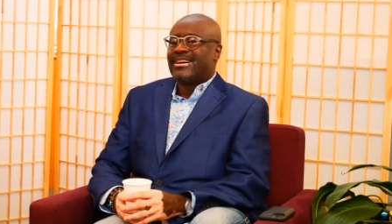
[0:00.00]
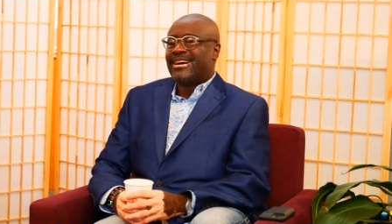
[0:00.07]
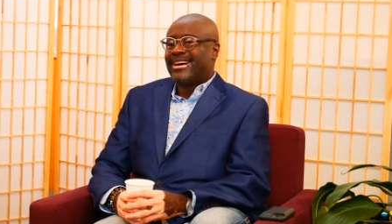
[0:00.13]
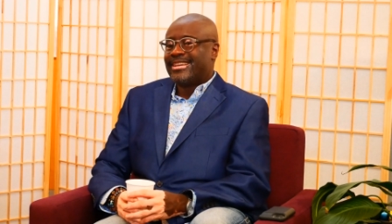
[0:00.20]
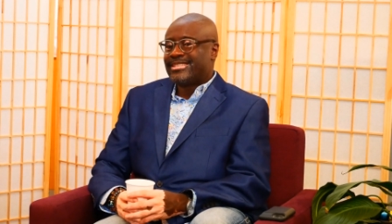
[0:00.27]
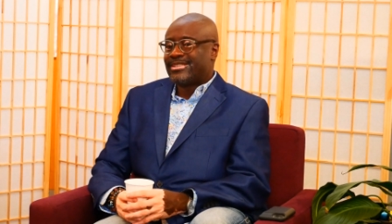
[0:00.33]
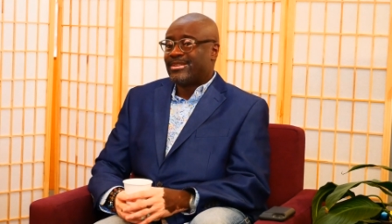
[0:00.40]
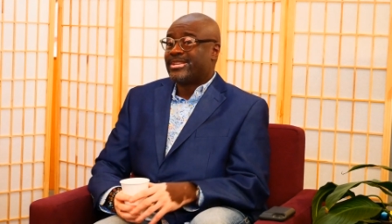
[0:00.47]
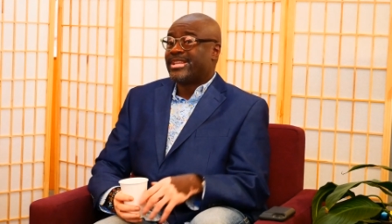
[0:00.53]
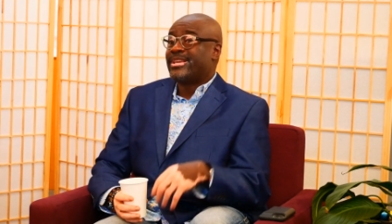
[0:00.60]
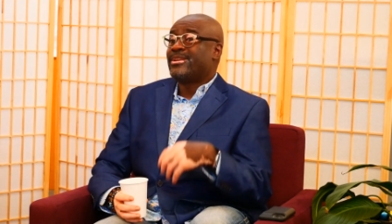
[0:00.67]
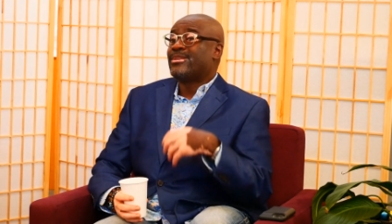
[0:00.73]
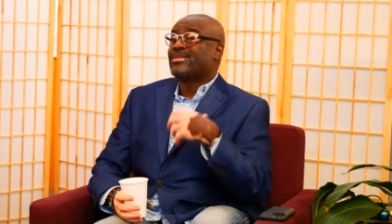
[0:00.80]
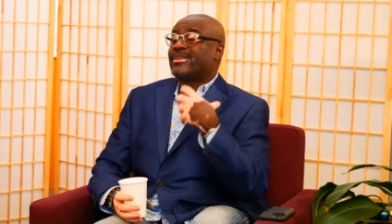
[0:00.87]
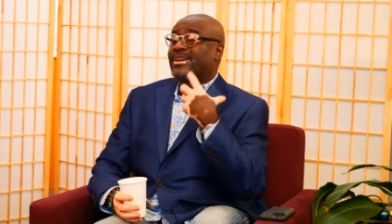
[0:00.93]
uh, I started to
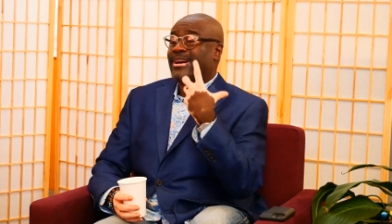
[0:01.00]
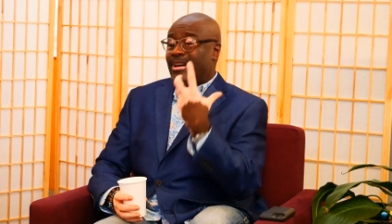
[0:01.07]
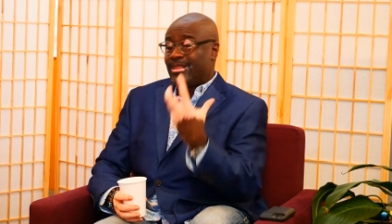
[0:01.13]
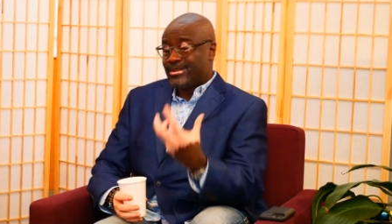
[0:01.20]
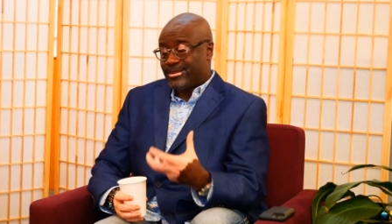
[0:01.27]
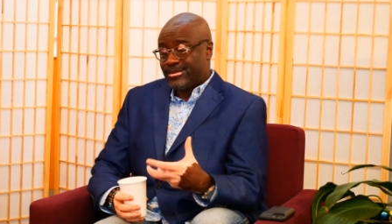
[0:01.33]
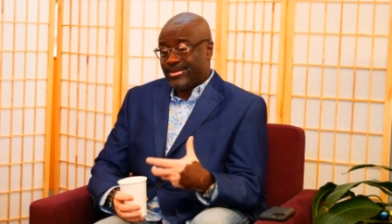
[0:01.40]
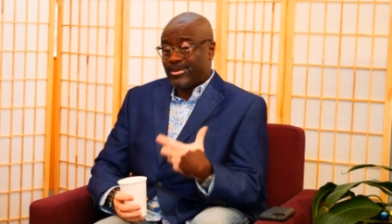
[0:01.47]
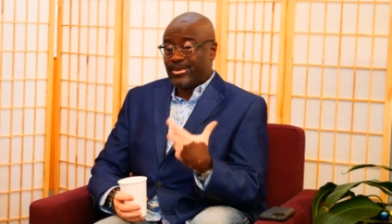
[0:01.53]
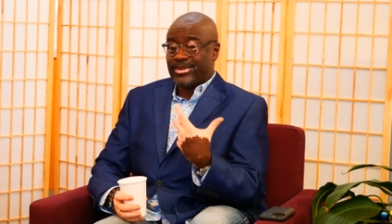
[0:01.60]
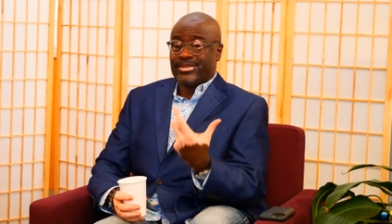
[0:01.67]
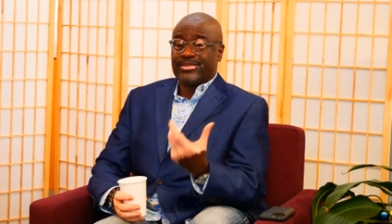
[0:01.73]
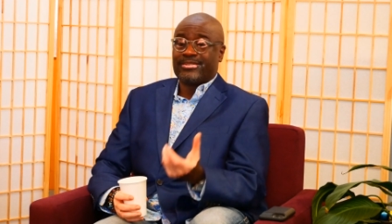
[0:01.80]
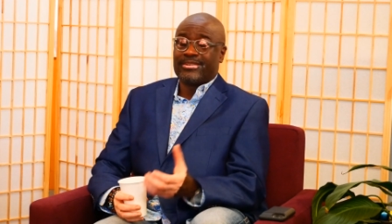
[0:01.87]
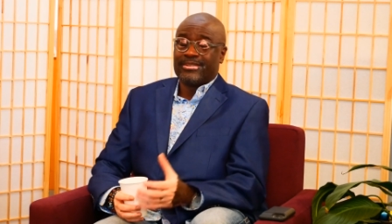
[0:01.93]
hear the colors of the
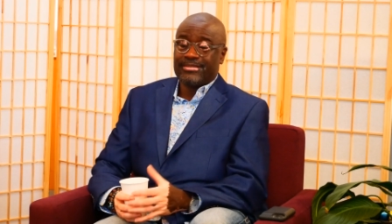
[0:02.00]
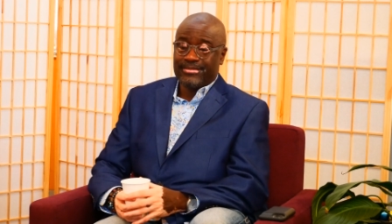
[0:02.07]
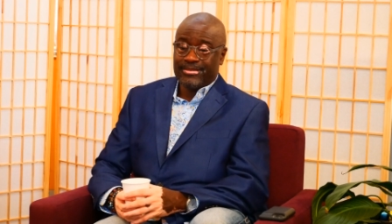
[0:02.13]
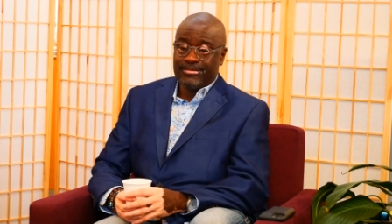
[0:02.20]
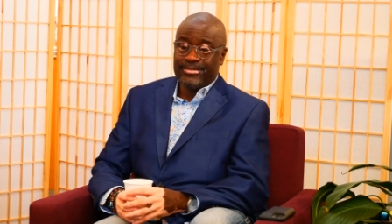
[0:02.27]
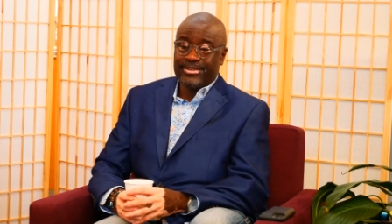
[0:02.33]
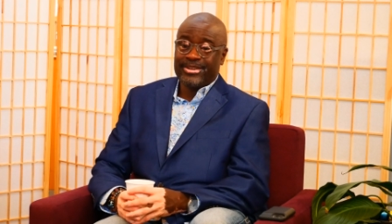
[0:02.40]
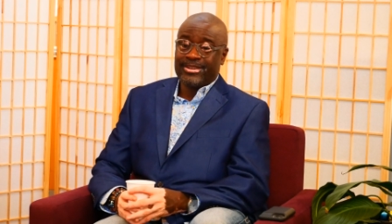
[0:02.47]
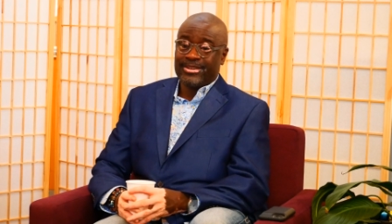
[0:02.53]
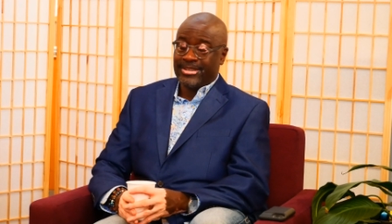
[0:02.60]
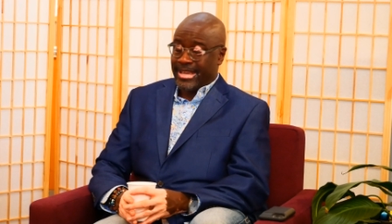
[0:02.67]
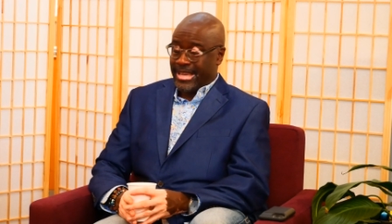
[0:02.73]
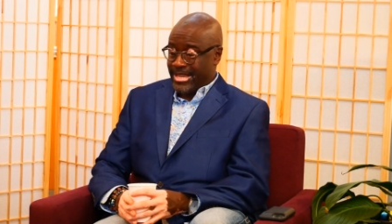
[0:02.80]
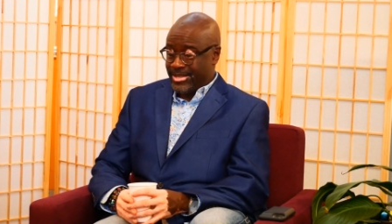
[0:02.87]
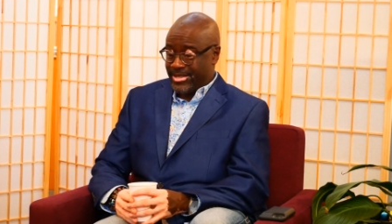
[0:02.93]
orchestra from a very
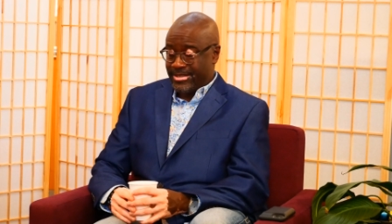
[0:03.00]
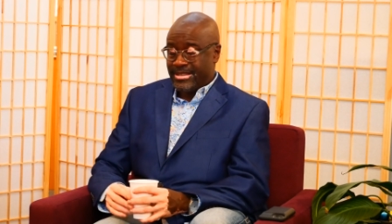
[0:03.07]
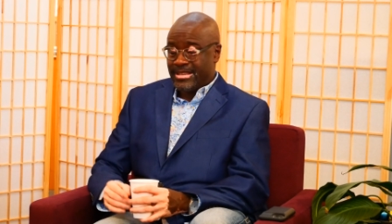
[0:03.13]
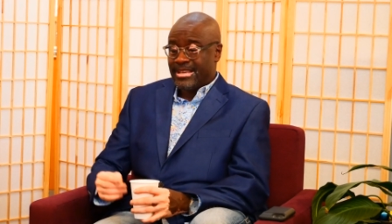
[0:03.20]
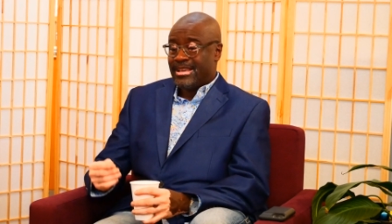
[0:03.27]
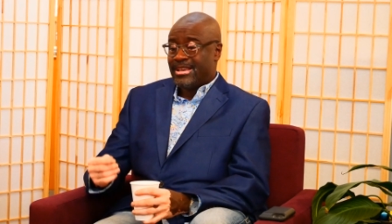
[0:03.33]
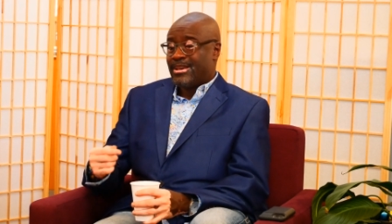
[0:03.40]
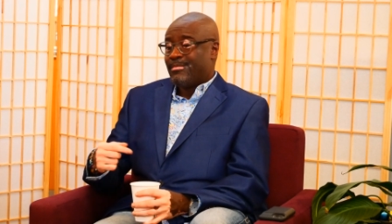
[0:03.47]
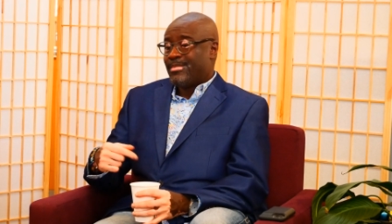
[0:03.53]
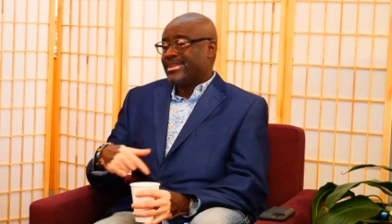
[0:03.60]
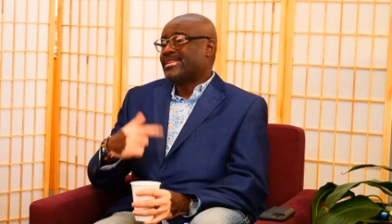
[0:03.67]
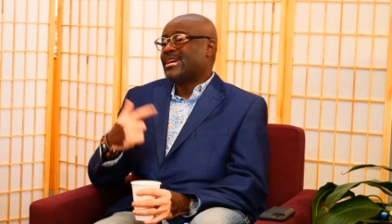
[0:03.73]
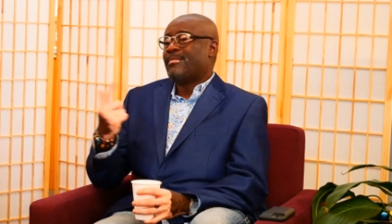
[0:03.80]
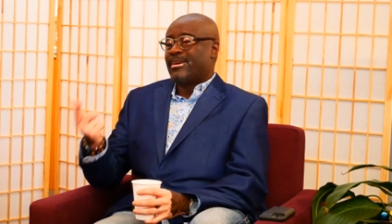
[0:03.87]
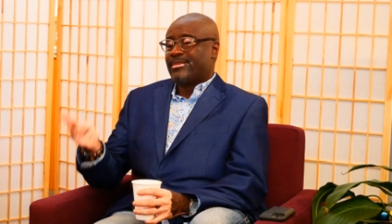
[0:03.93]
young age. And by
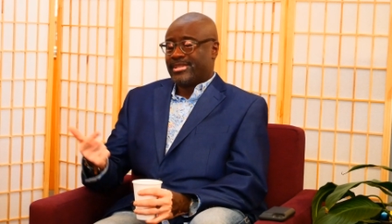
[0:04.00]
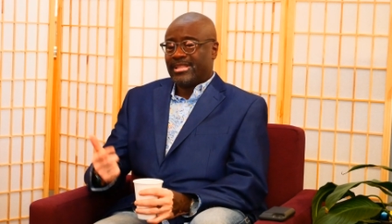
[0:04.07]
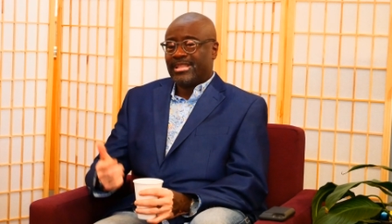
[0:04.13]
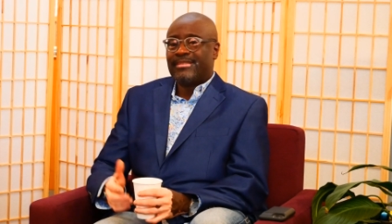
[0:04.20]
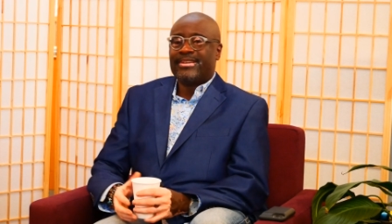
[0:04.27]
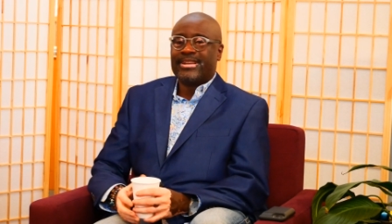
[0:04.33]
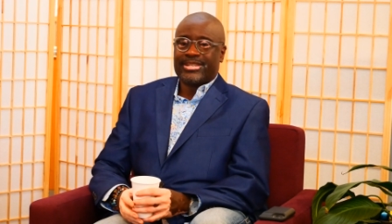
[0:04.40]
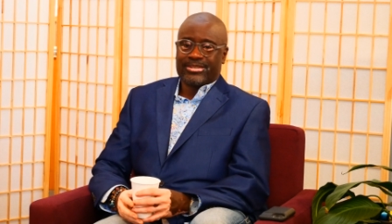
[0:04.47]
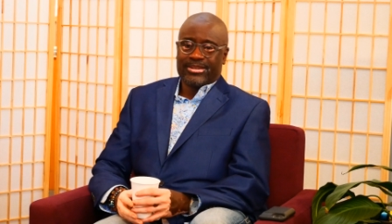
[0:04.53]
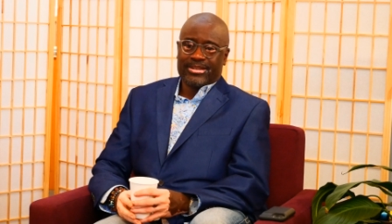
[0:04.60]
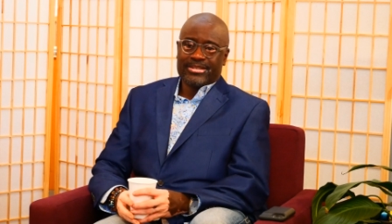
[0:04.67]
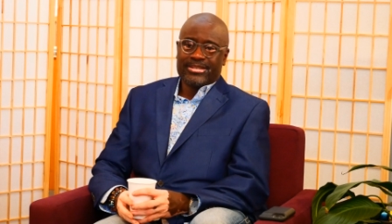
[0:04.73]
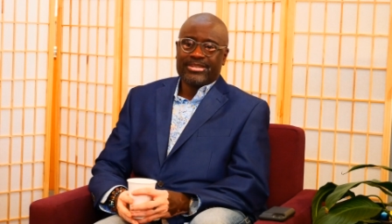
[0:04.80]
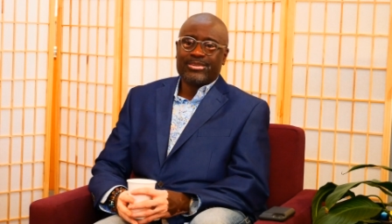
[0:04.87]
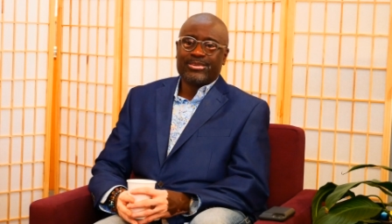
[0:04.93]
the time I was 11, I
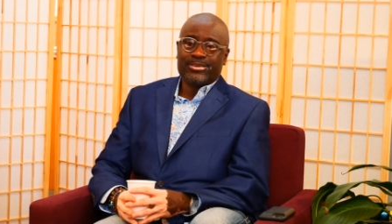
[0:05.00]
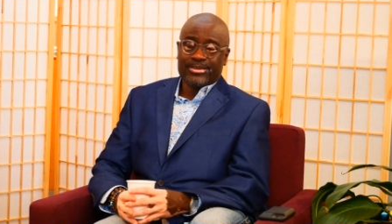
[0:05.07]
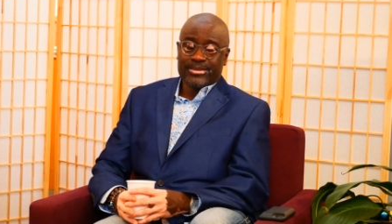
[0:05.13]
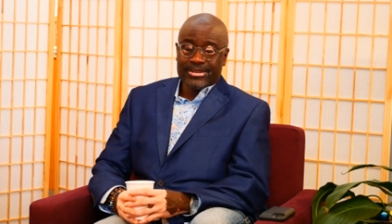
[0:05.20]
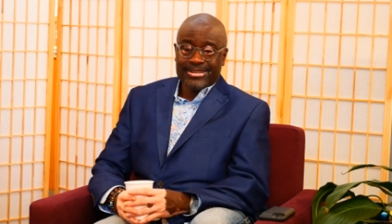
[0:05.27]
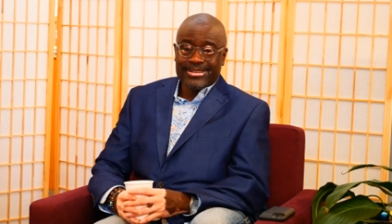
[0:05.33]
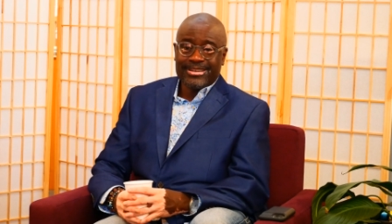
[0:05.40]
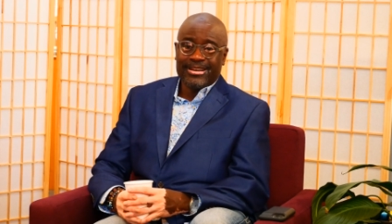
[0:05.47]
started to tour.